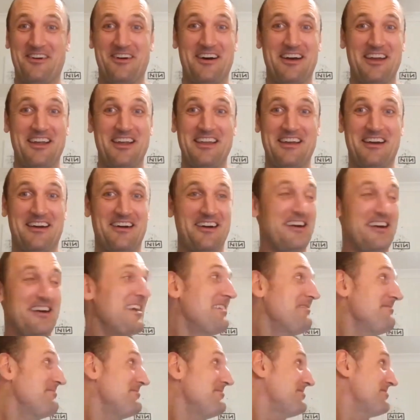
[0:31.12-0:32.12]
Look, I
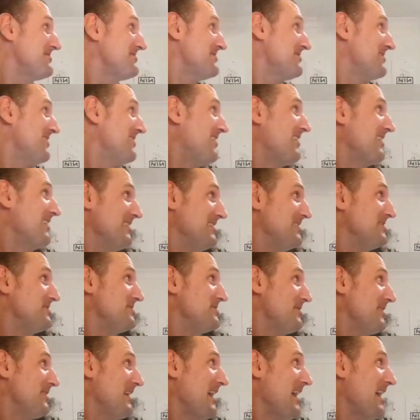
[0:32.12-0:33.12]

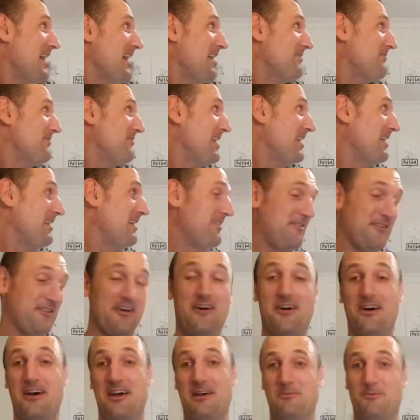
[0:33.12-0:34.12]
literally have an
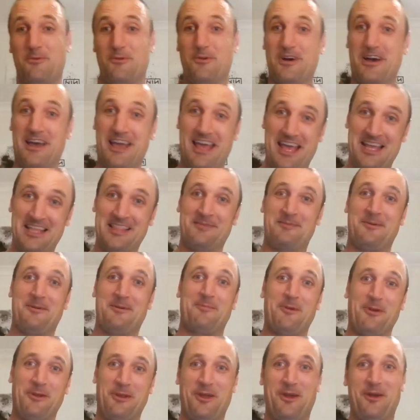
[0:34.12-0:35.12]
entire wall. I hang them
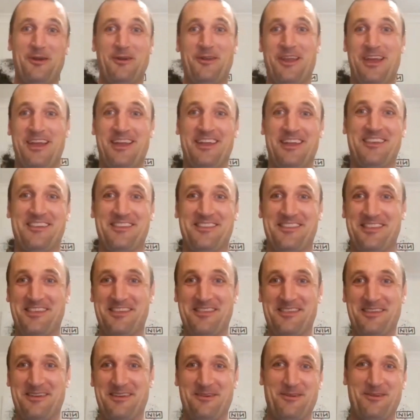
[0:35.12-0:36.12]
up on coat hangers
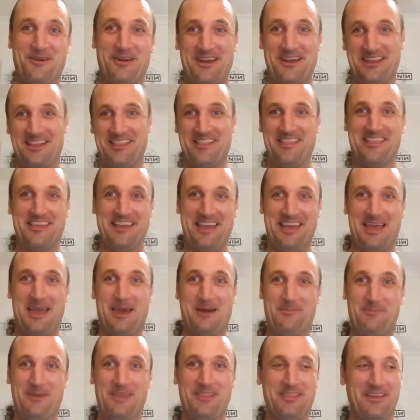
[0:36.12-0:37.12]
just so I can see
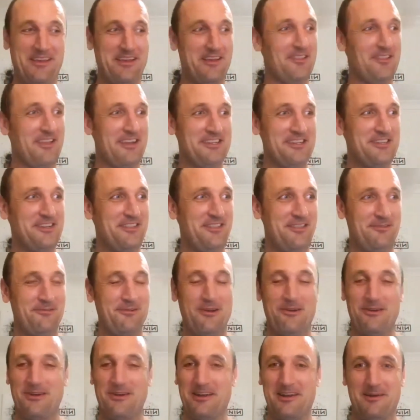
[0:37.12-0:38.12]
how big the collection's
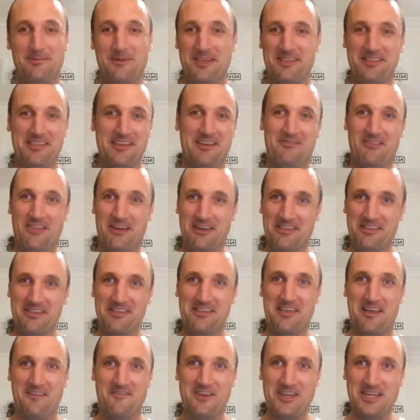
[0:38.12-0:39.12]
growing, and I must have like
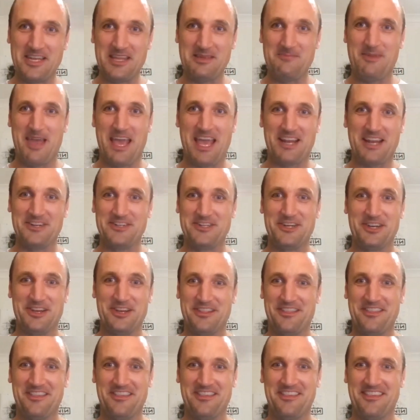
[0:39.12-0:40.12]
70 band
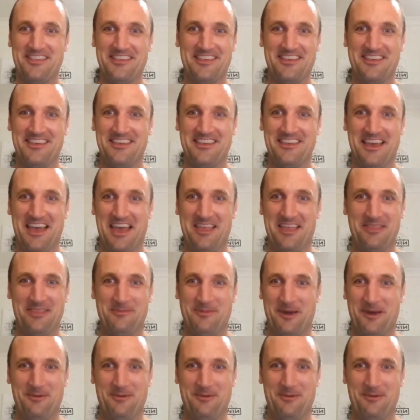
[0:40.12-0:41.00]
shirts at